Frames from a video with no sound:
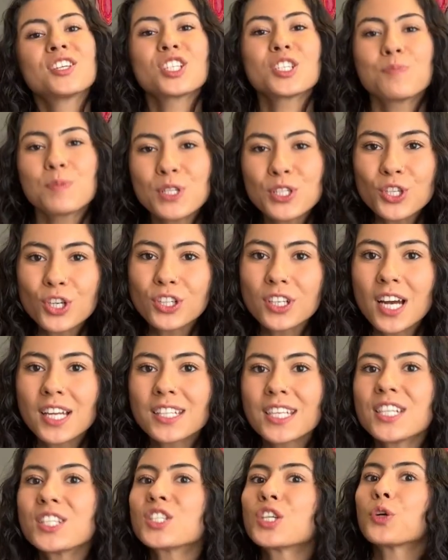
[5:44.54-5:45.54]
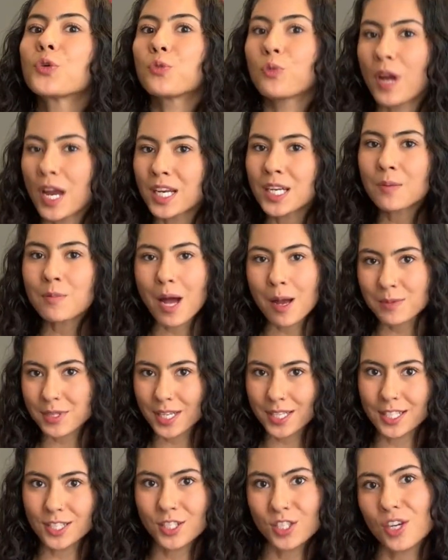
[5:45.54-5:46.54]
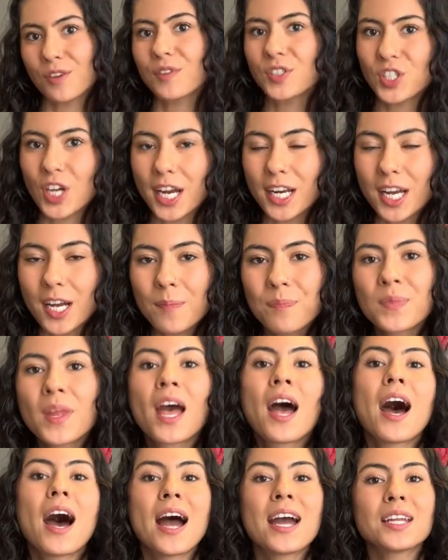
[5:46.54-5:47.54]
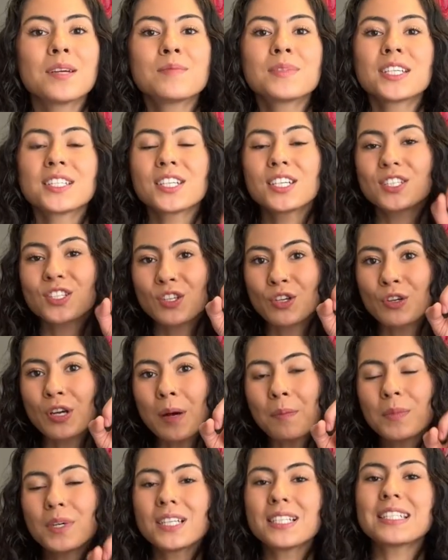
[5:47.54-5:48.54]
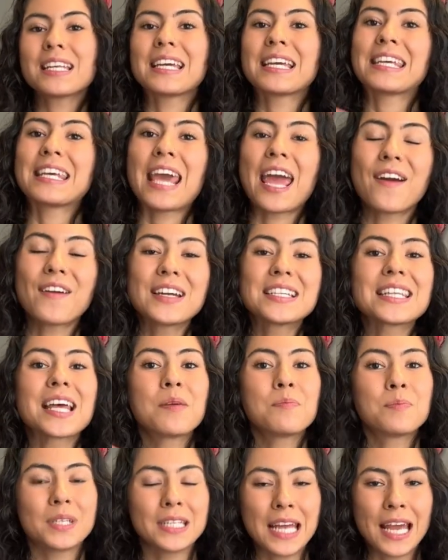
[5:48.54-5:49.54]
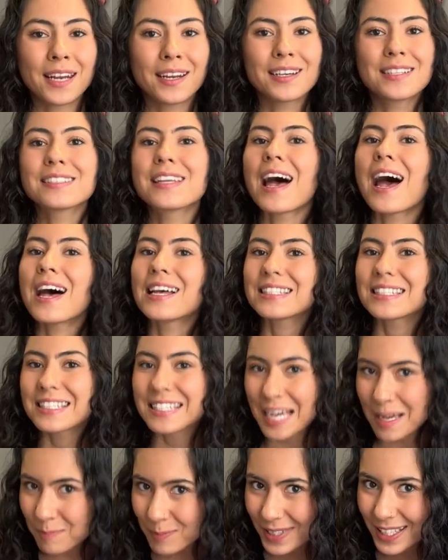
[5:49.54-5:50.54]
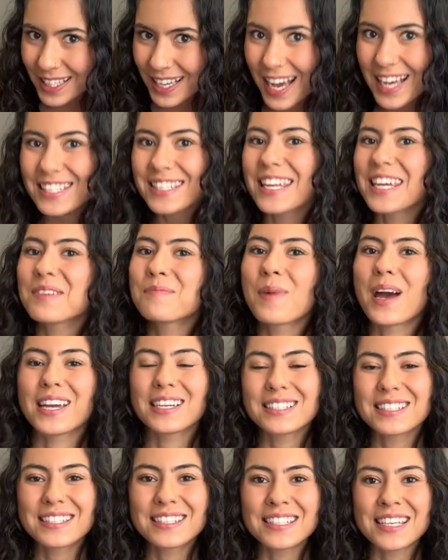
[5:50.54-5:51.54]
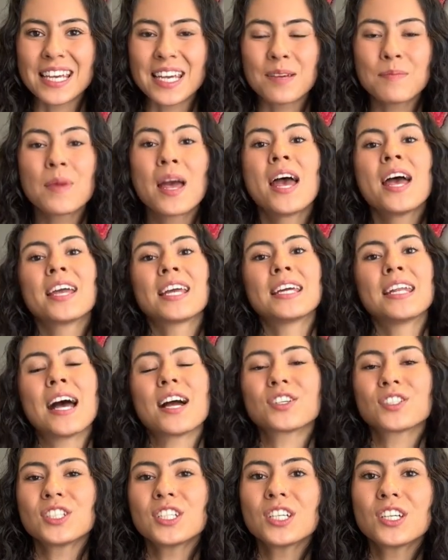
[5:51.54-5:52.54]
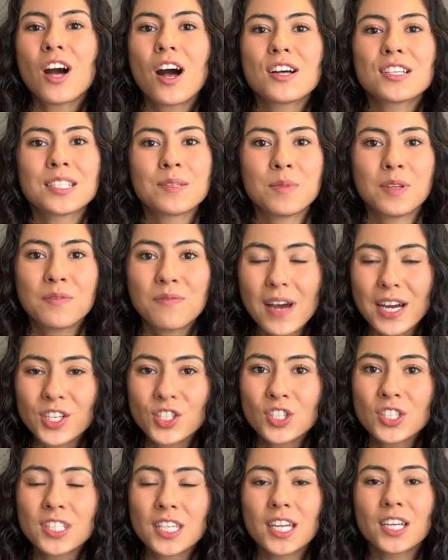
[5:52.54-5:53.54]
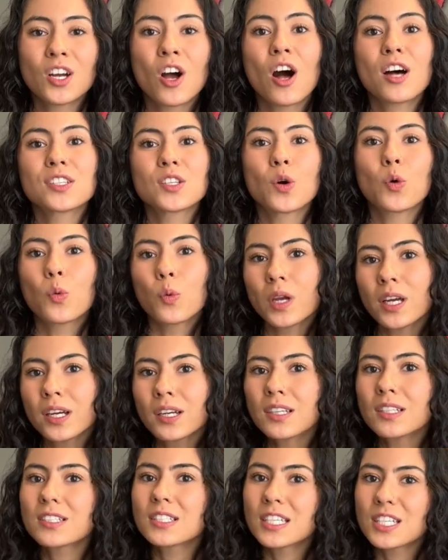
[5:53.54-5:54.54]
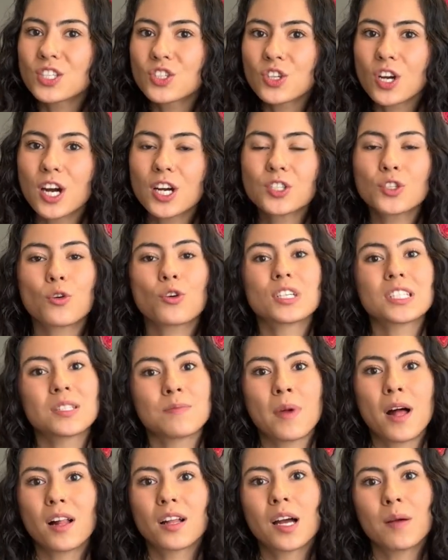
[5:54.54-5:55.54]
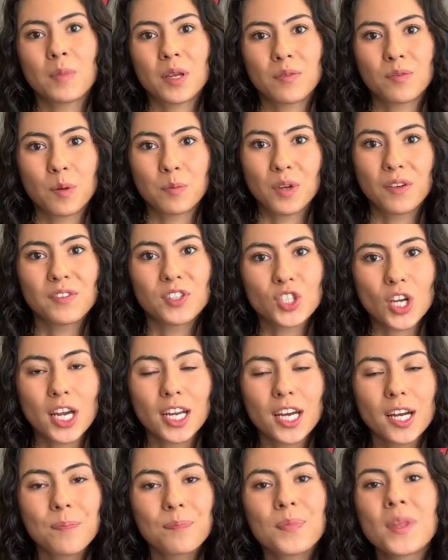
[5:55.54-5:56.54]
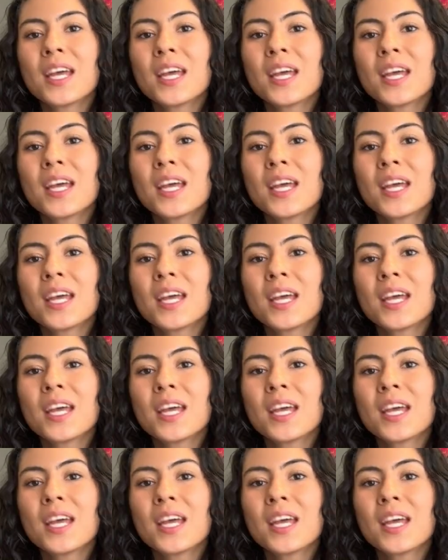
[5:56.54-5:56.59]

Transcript: Just be sure not to insert random objects into your vagina. Items such as cucumbers, carrots, and bananas, as tempting as they might seem, can actually cause some infections and cause a weird discharge or smell coming from your vagina.